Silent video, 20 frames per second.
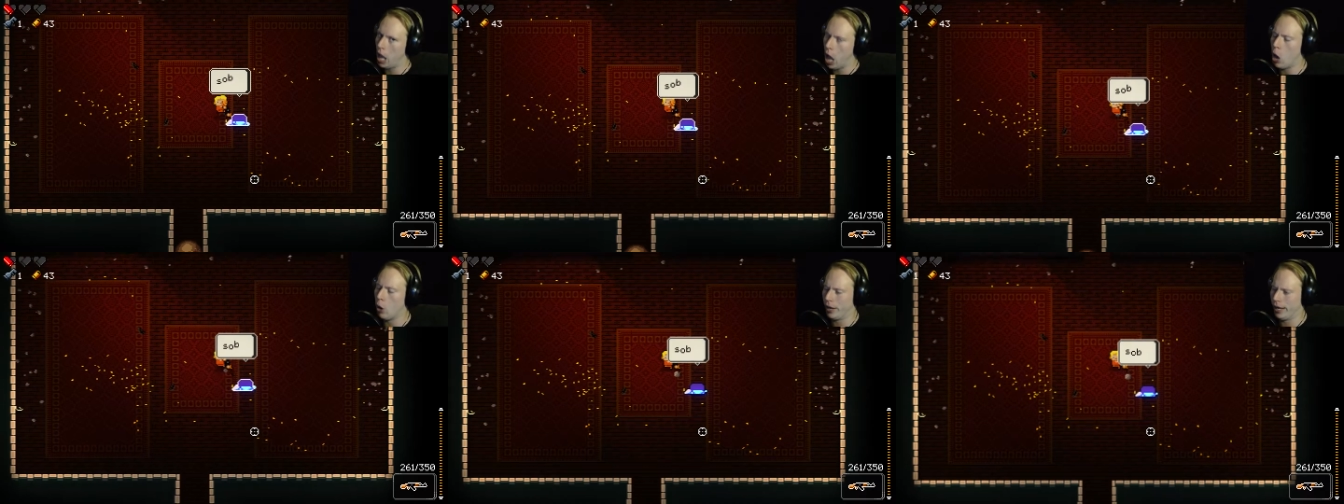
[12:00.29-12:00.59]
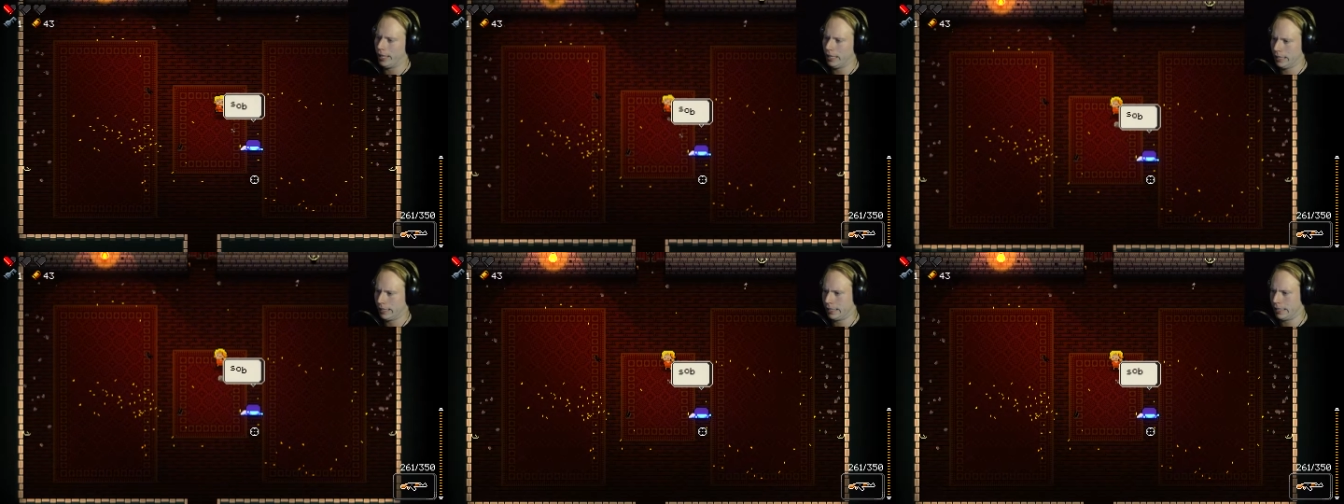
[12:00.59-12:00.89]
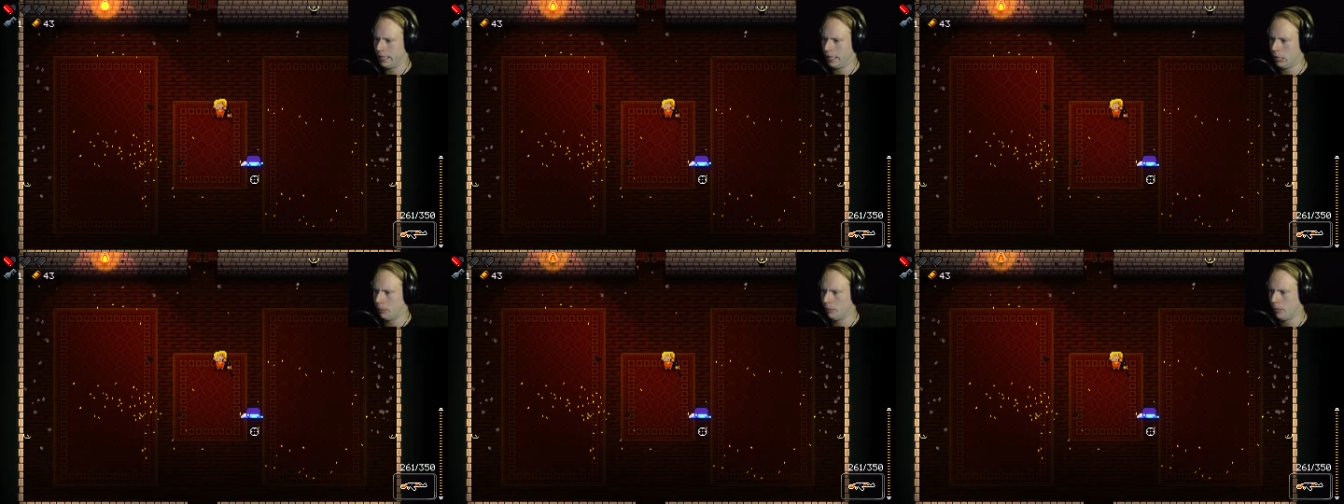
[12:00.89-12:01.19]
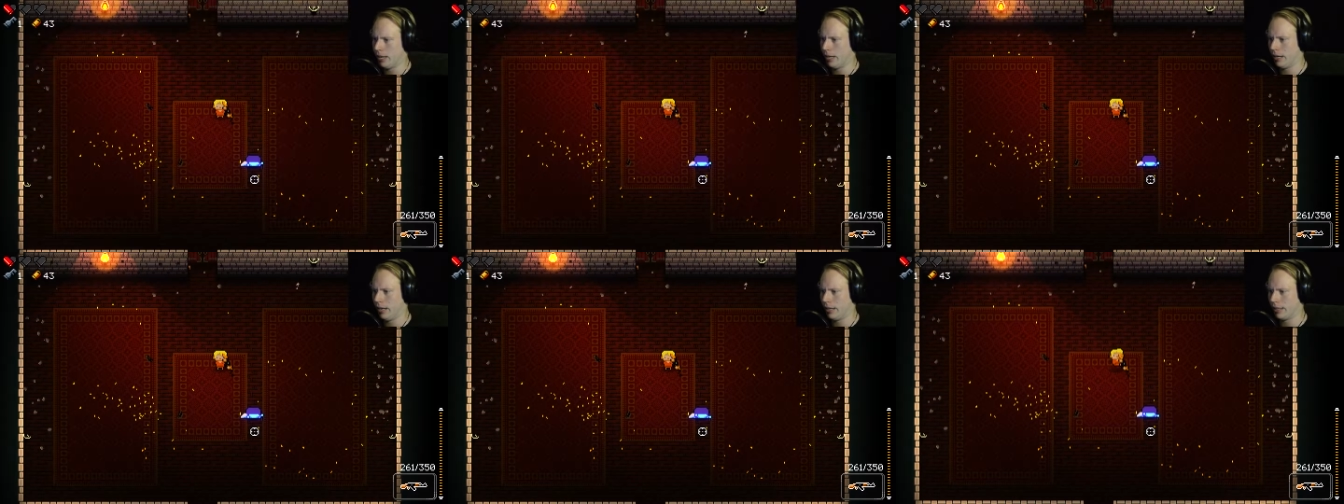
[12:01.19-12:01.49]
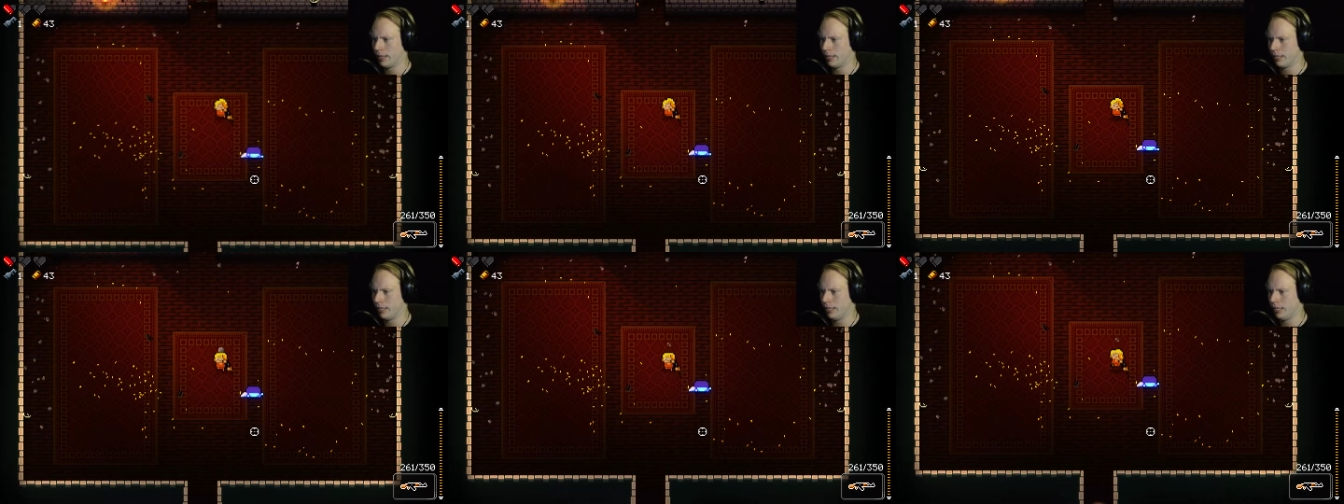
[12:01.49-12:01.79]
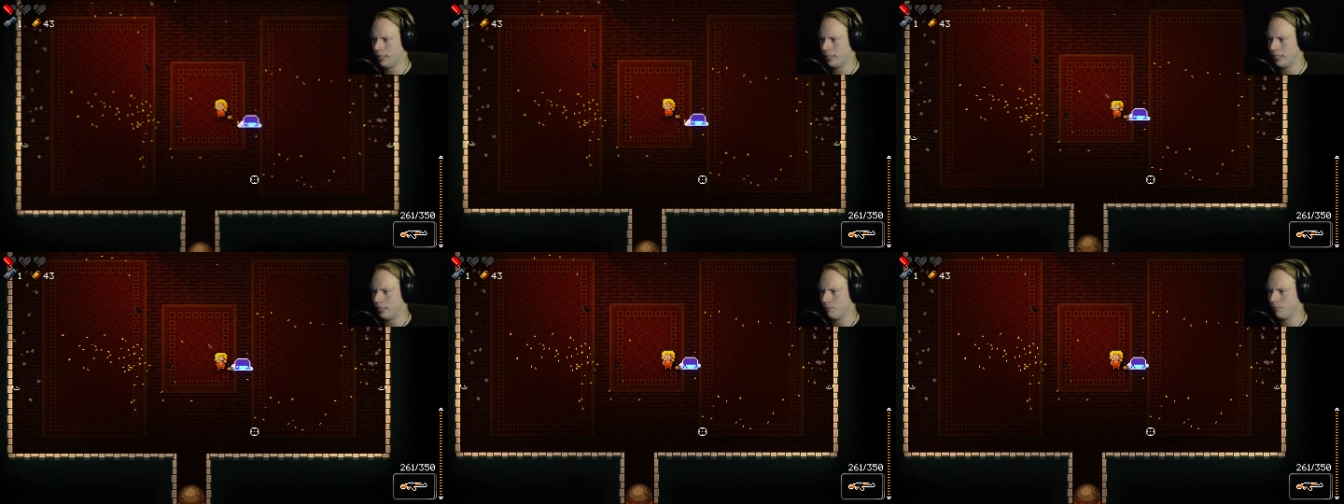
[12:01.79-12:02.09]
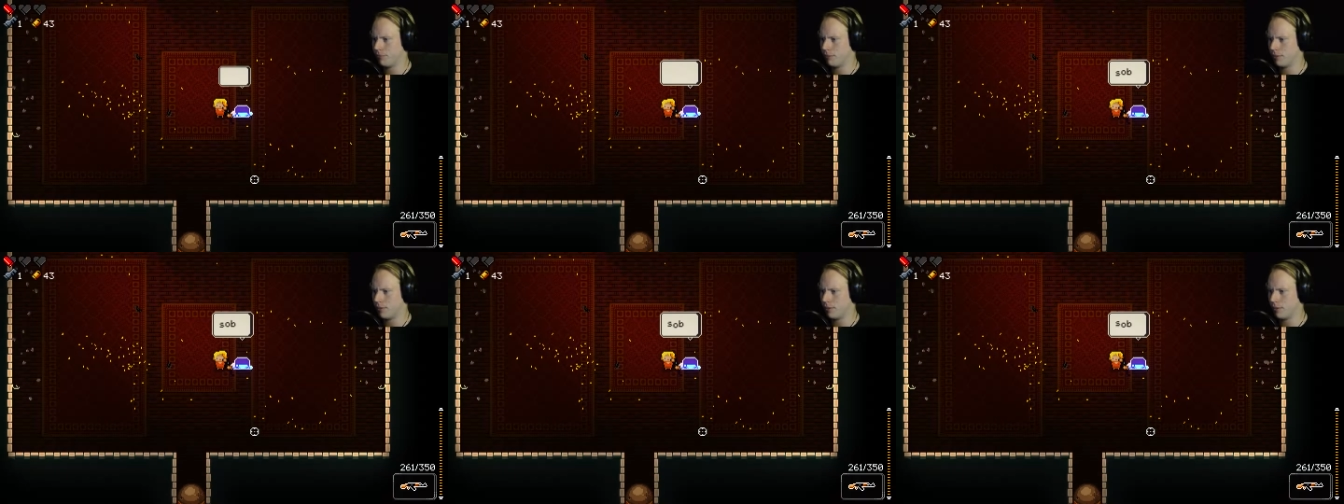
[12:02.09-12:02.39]
Okay, listen here, buddy. I think you need to
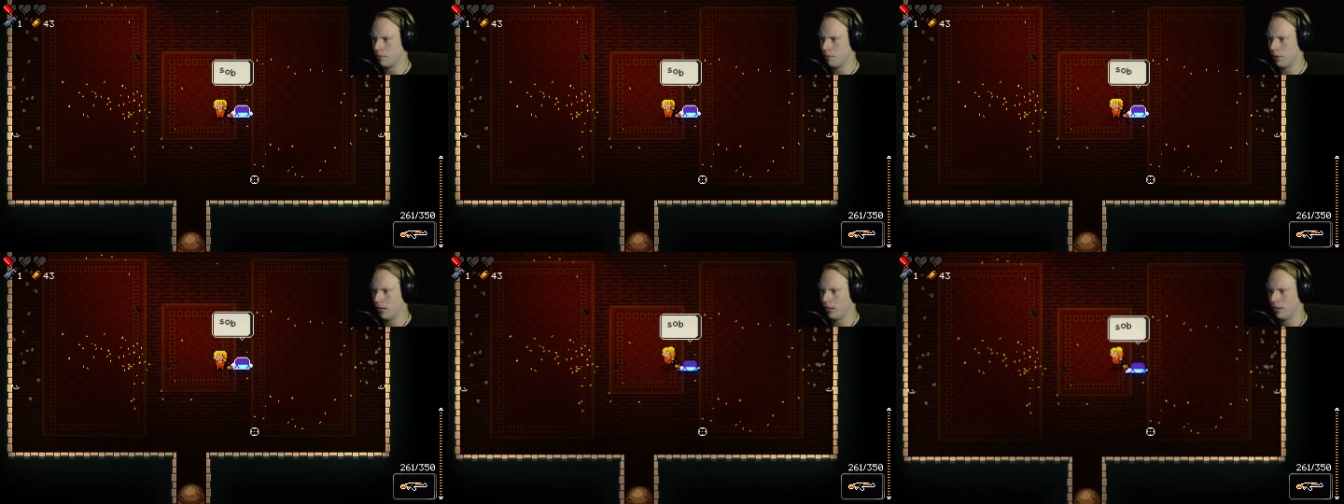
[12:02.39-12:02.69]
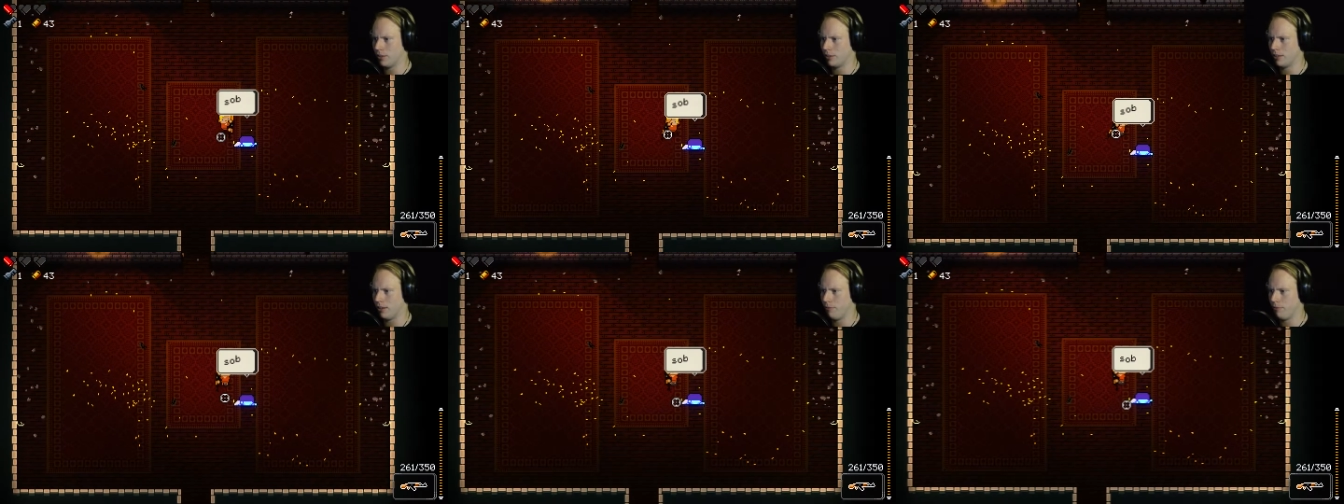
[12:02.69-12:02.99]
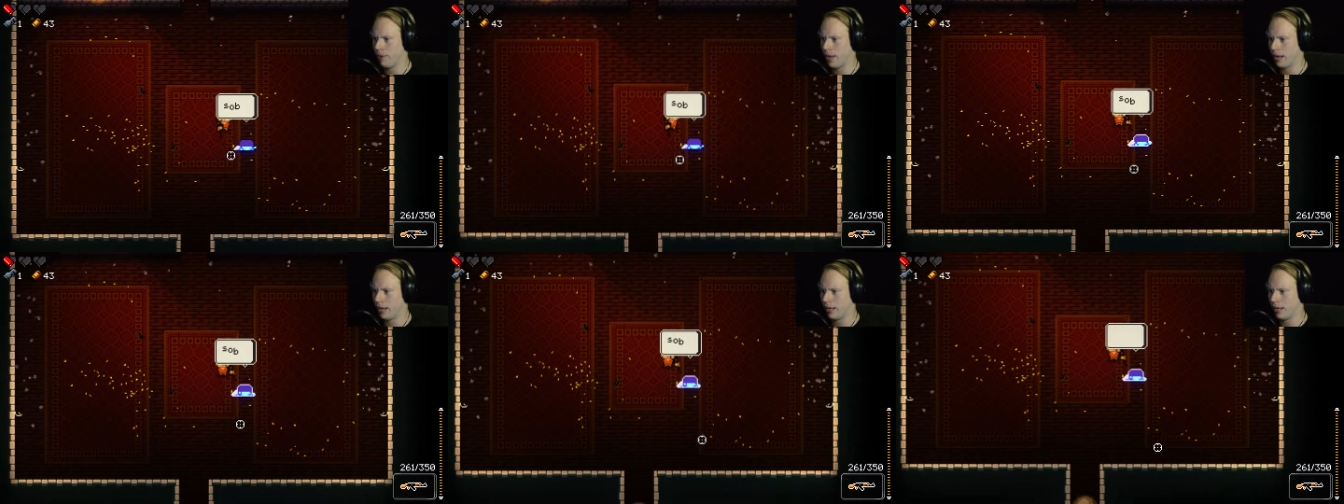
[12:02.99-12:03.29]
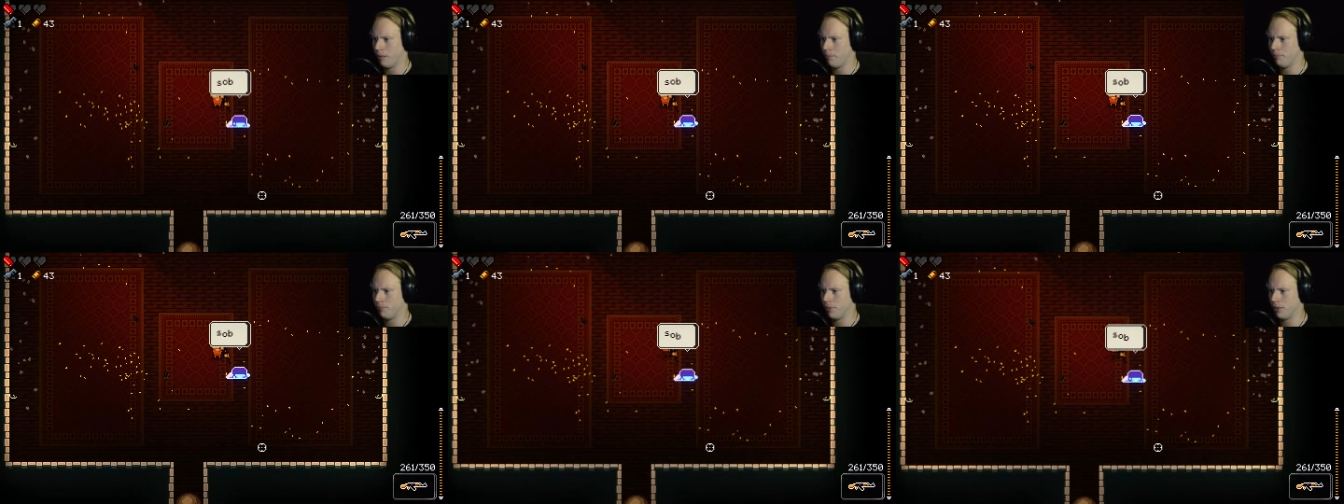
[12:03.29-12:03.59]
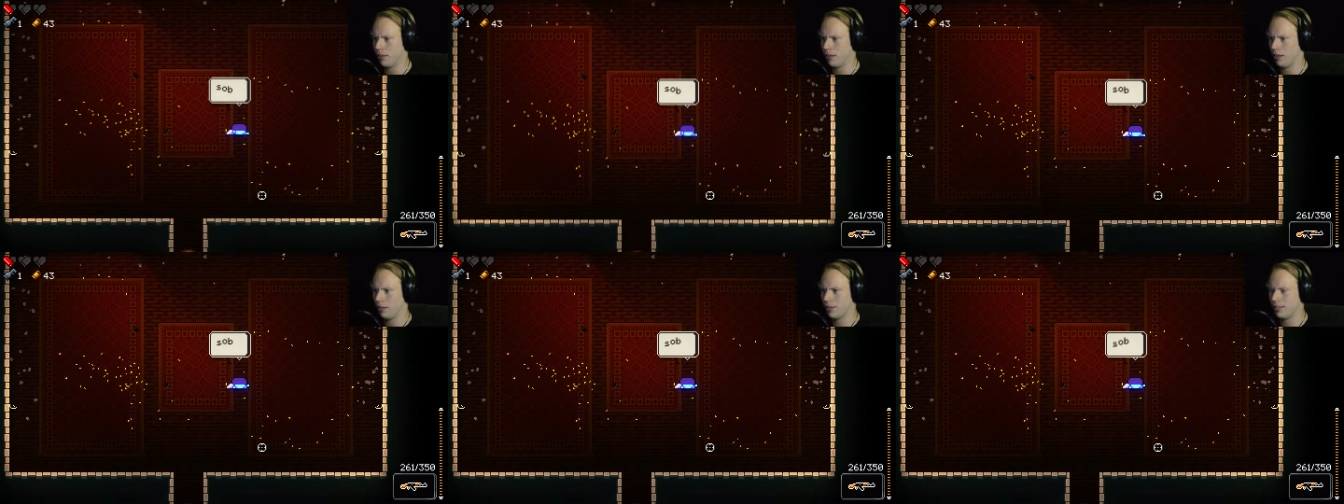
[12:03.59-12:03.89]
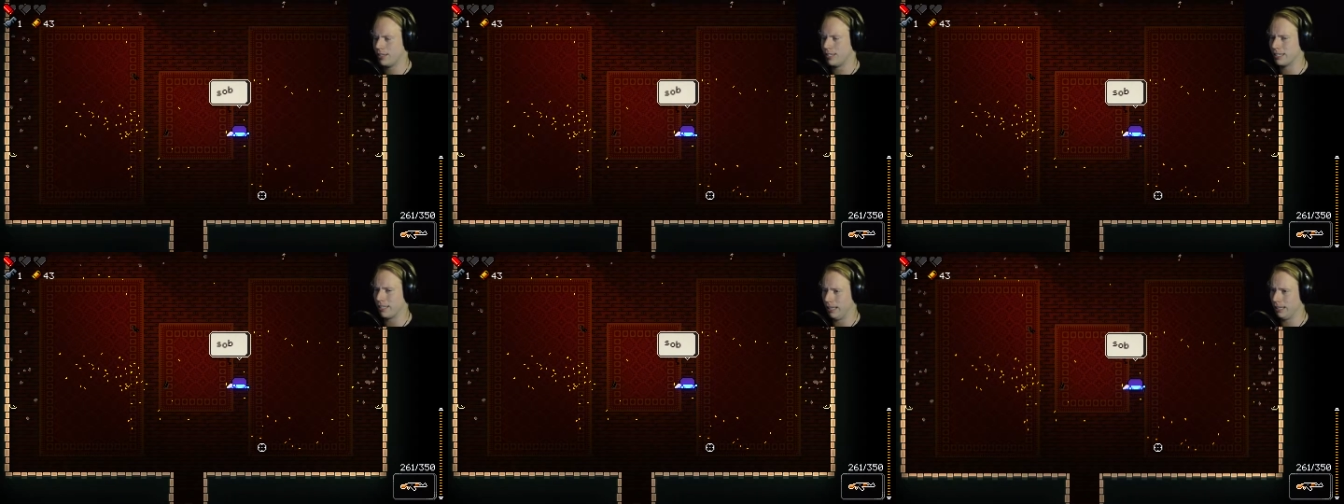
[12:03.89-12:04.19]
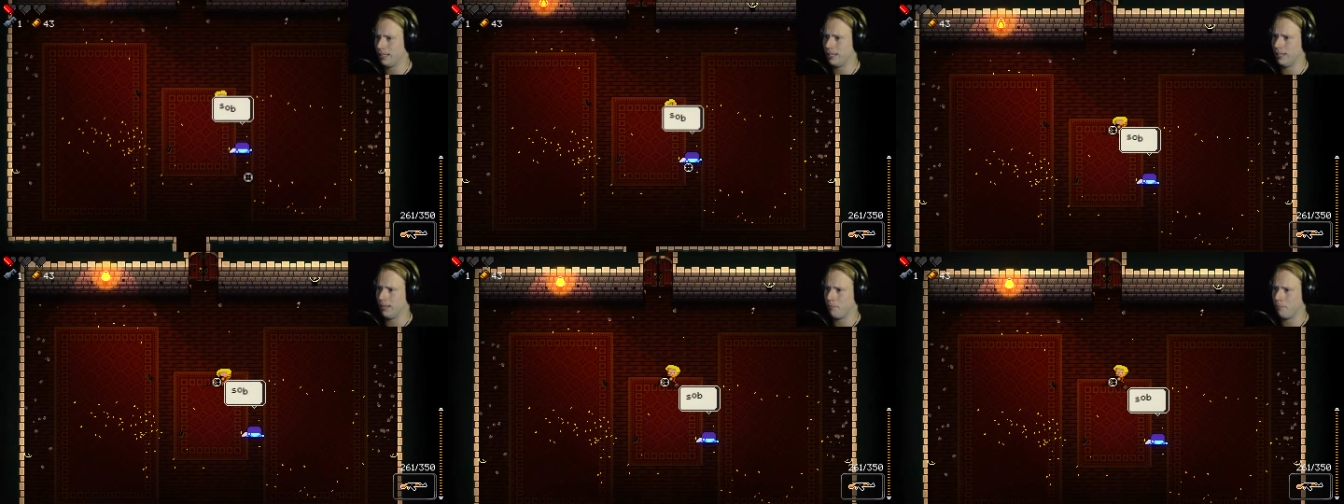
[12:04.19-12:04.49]
pick yourself back up. This is a little